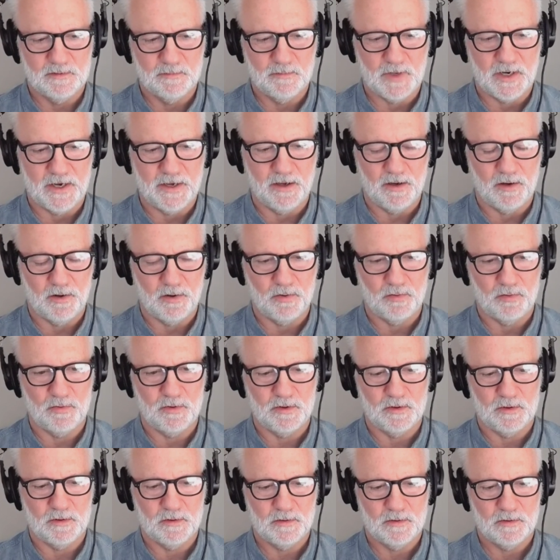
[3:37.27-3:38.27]
my
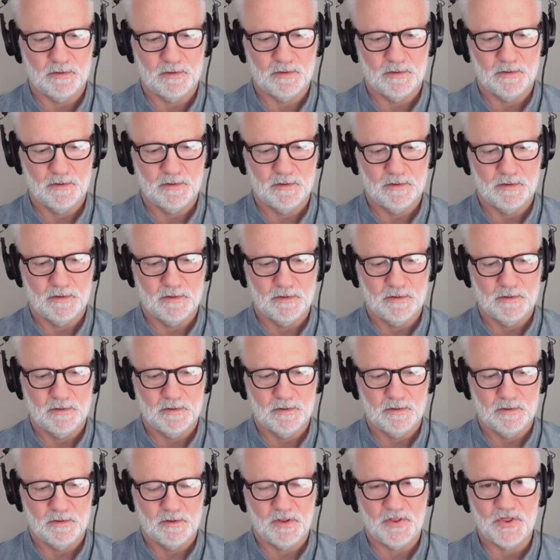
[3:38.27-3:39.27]
own
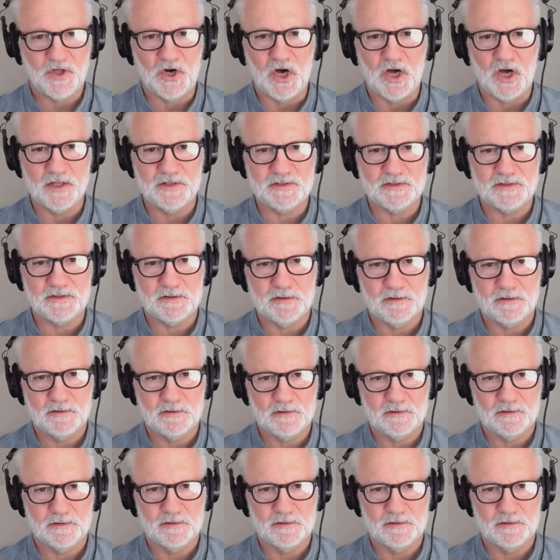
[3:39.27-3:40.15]
thoughts,